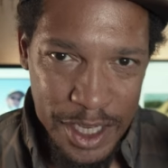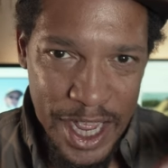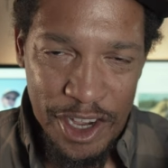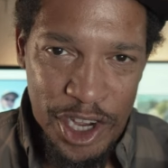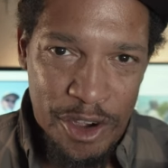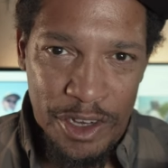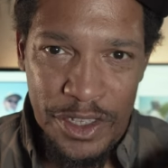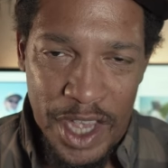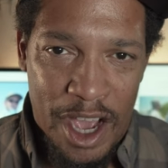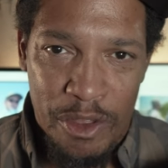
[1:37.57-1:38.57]
Down here in the
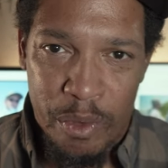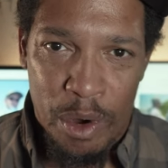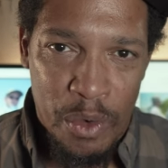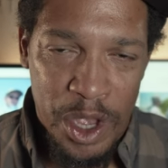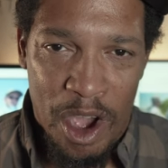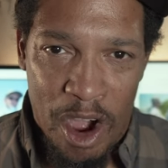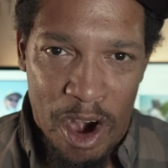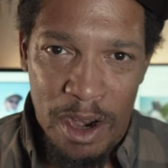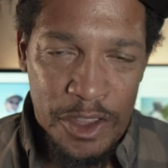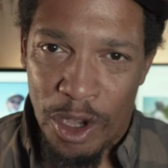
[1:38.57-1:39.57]
South where we
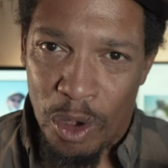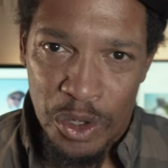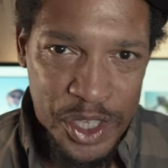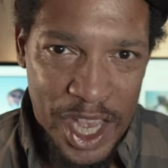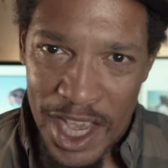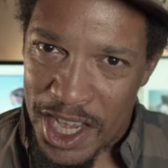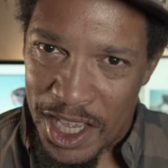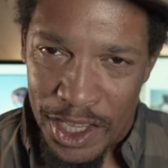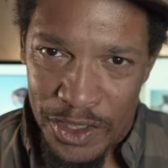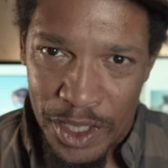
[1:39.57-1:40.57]
are, the old saying
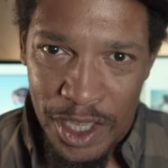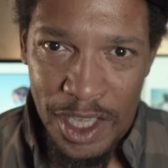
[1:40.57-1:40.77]
is,